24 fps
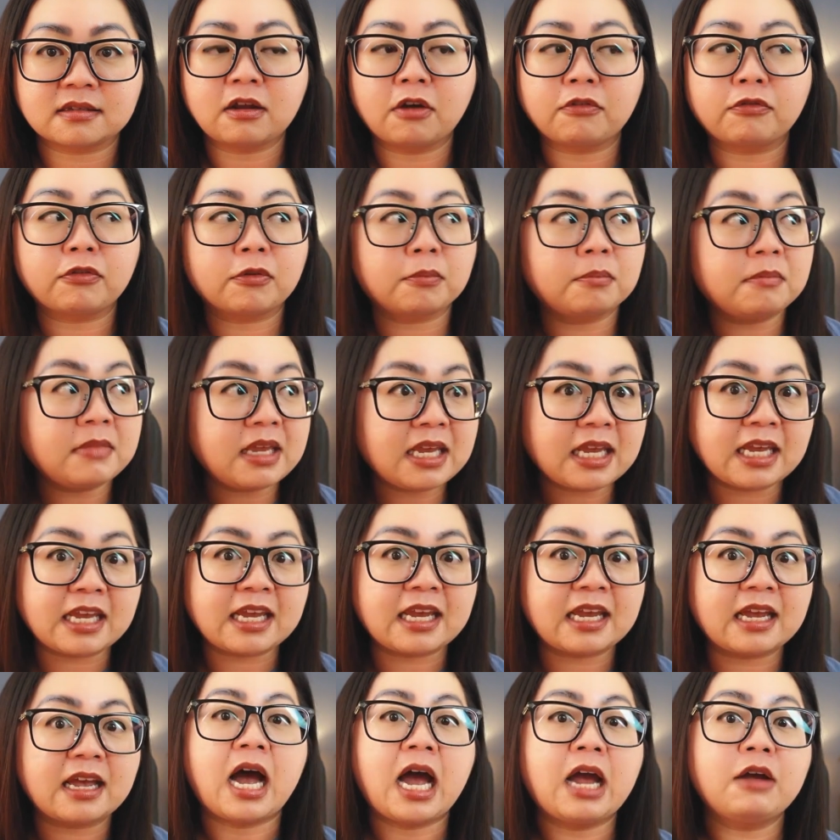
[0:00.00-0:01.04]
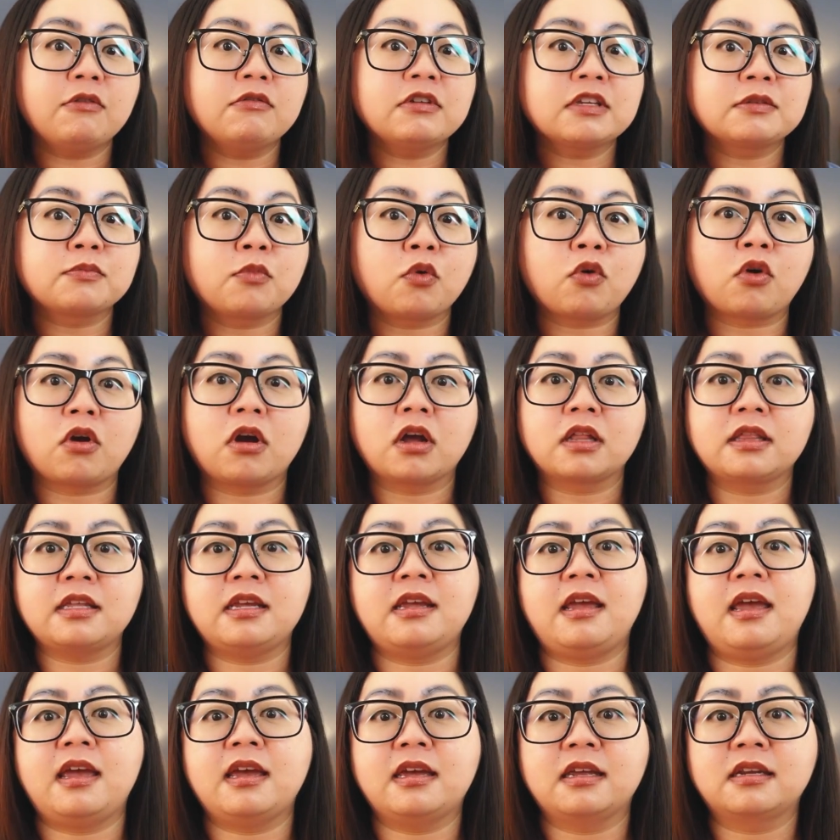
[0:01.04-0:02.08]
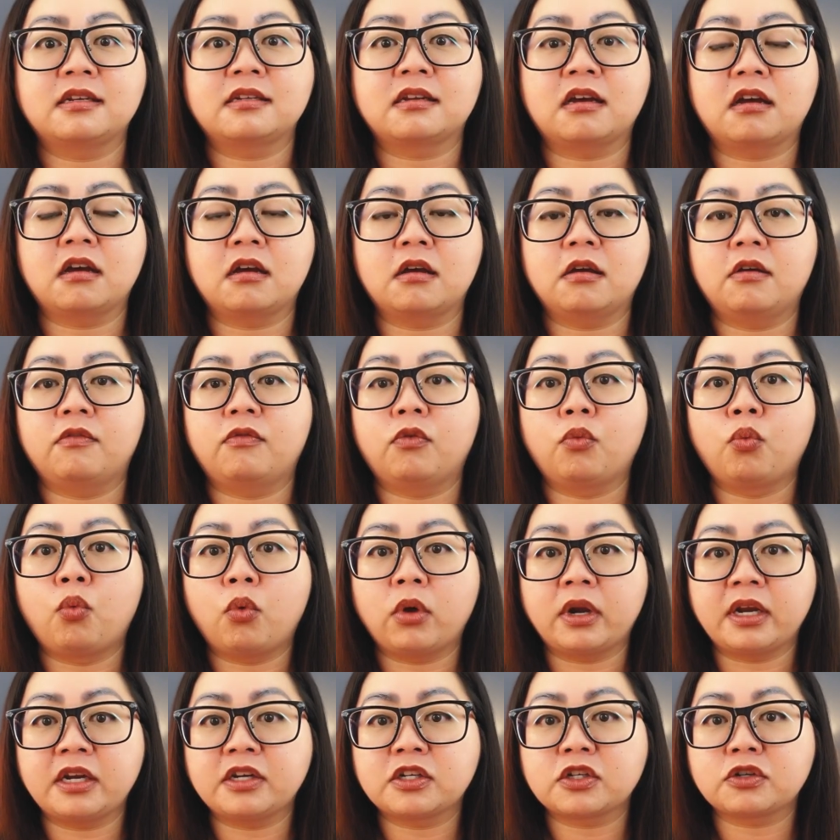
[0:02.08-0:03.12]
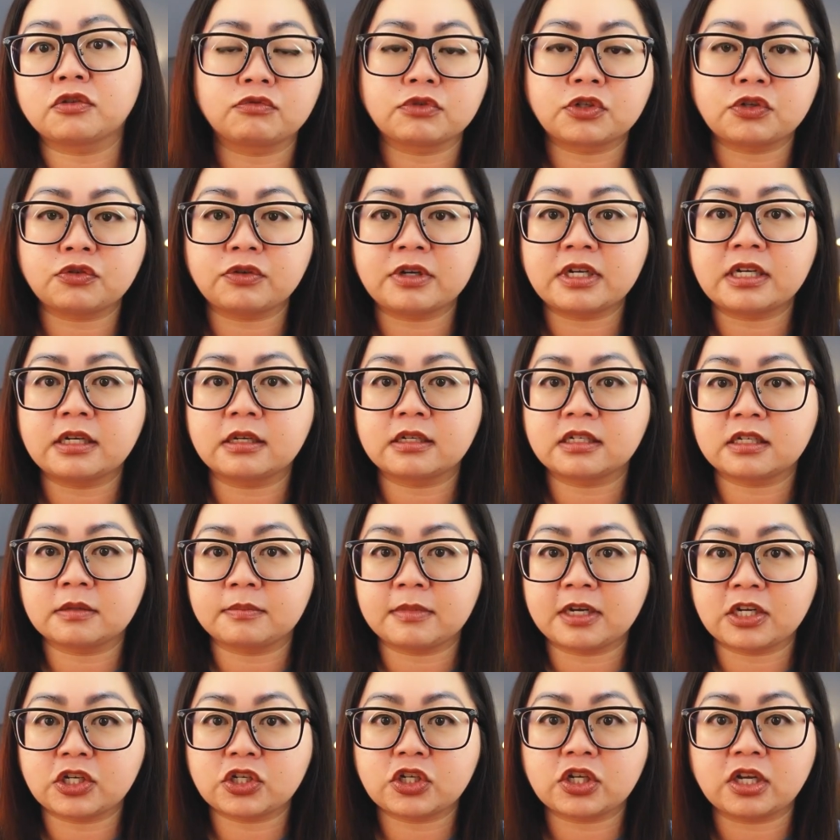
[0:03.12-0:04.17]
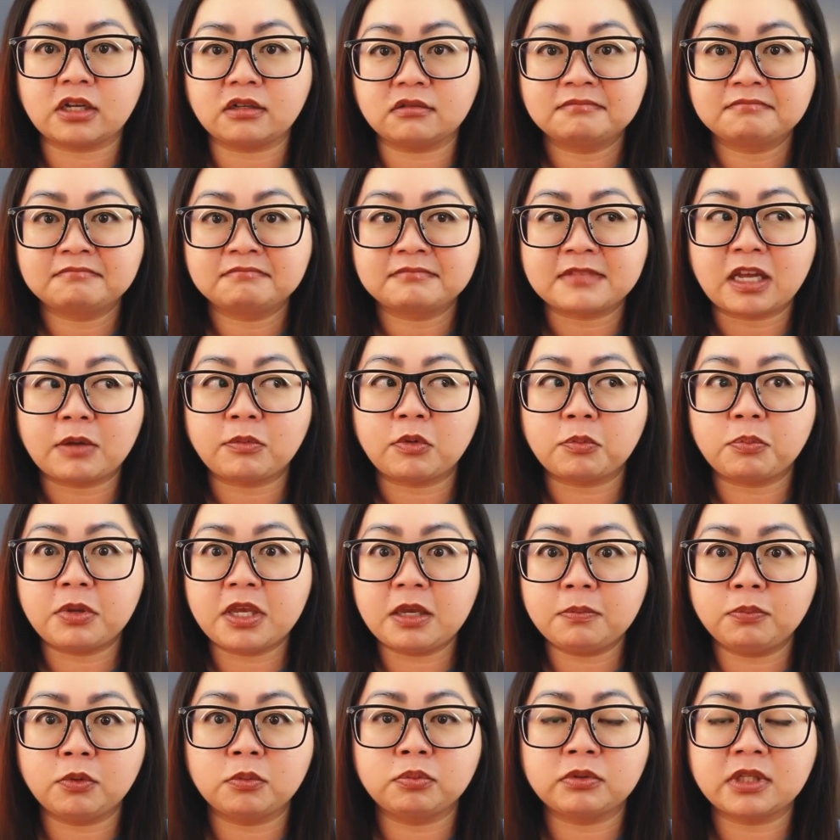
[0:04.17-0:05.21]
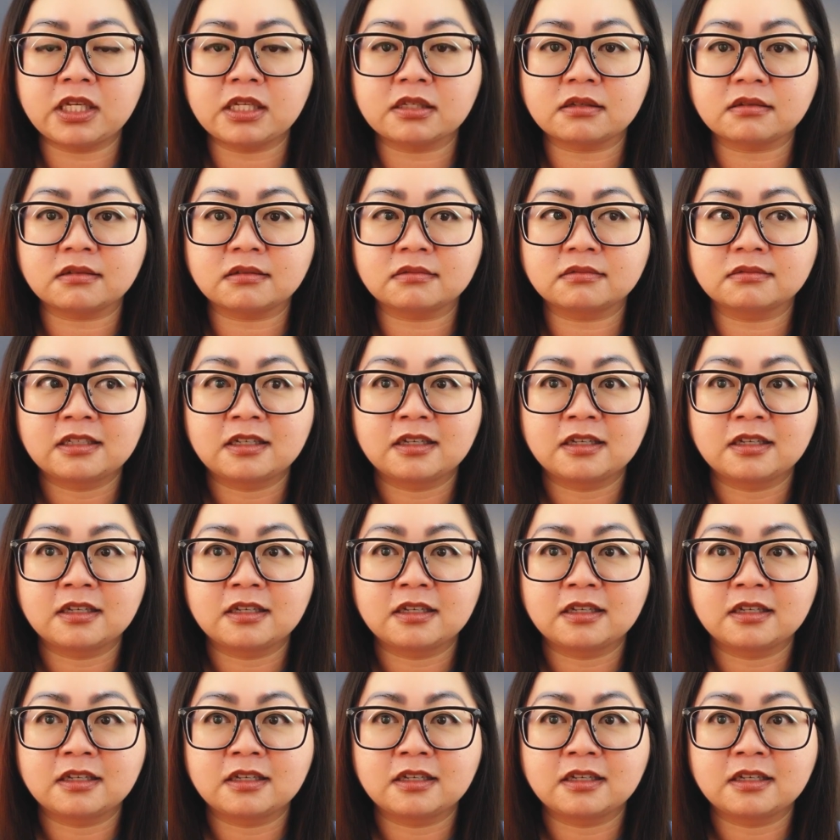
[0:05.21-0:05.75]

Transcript: Now, for me, I was more on the end of wanting to retreat into my shell. I'm a people pleaser.